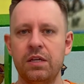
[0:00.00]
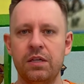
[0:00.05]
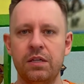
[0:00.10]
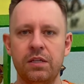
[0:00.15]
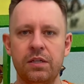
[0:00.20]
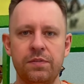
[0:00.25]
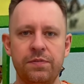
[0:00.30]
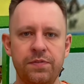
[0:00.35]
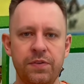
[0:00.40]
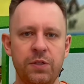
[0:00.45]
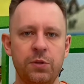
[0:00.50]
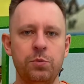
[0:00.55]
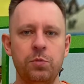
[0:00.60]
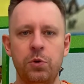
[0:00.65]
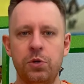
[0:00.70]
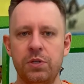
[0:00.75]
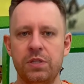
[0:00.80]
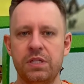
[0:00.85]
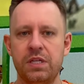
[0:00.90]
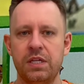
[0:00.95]

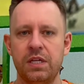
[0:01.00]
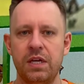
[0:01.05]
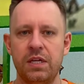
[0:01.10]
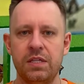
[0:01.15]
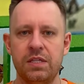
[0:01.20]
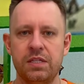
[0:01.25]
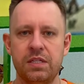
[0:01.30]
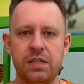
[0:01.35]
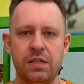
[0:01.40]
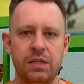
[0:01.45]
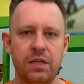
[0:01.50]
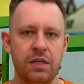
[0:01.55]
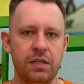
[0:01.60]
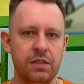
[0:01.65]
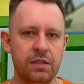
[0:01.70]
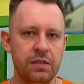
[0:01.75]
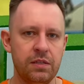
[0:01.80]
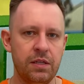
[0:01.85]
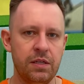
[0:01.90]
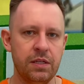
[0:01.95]
fieldworks,
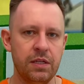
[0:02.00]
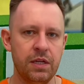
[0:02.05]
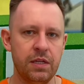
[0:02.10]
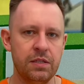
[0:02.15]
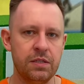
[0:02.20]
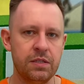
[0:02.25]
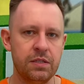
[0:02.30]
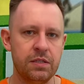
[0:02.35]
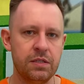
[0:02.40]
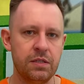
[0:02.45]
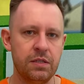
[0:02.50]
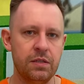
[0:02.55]
against